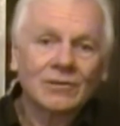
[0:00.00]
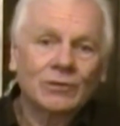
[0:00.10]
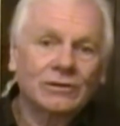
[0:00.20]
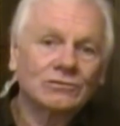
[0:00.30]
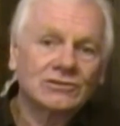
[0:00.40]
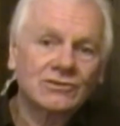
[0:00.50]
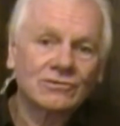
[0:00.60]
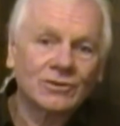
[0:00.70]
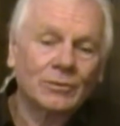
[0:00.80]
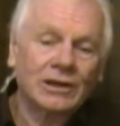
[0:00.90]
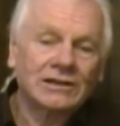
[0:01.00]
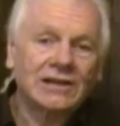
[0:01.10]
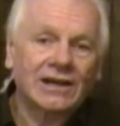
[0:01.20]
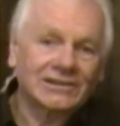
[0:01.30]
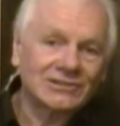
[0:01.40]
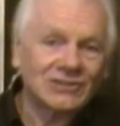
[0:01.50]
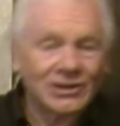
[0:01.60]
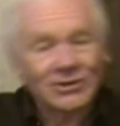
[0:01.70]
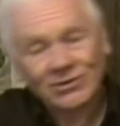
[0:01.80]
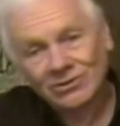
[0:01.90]
But it was through the Ming
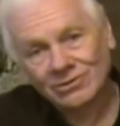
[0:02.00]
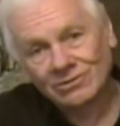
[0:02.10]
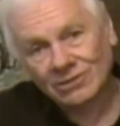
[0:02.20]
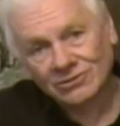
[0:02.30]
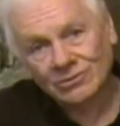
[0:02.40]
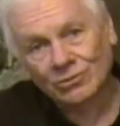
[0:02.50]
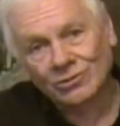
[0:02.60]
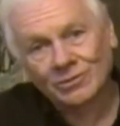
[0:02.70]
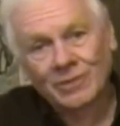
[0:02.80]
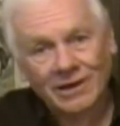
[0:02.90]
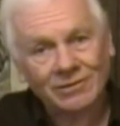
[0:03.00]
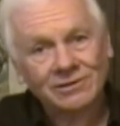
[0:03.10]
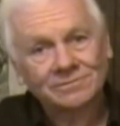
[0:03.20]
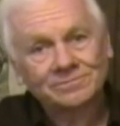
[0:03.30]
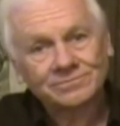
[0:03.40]
Dynasty. Who was the world power?